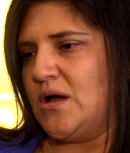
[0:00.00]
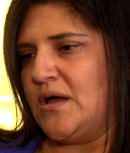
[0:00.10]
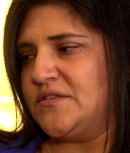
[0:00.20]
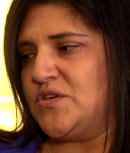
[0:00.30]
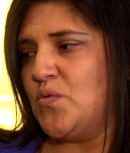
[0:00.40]

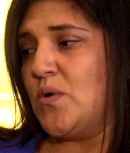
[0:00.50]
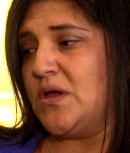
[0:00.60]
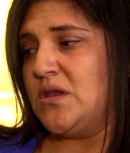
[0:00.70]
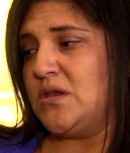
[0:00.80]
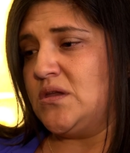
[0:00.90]
At the
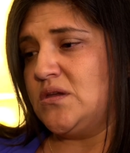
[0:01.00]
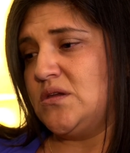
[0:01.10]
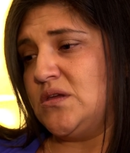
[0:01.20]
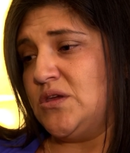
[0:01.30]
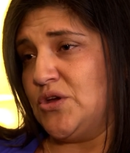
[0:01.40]
1
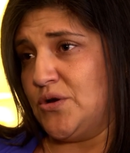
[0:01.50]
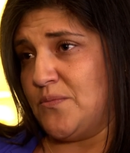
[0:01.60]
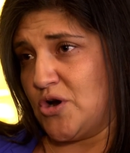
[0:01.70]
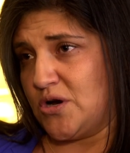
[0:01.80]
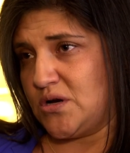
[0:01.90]
year
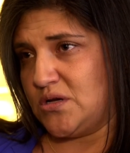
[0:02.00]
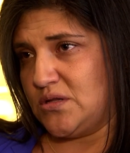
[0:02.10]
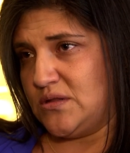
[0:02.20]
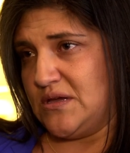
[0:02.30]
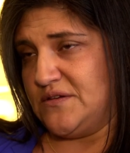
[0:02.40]
mark,
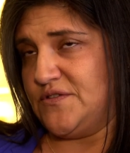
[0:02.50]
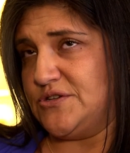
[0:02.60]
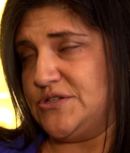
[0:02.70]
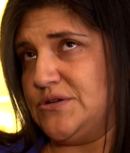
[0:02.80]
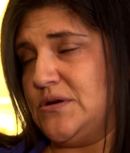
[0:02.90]
the
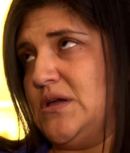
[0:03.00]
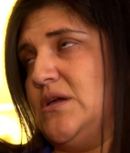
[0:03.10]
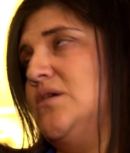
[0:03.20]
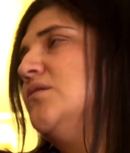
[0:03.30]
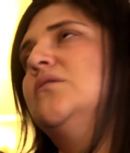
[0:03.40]
anniversary,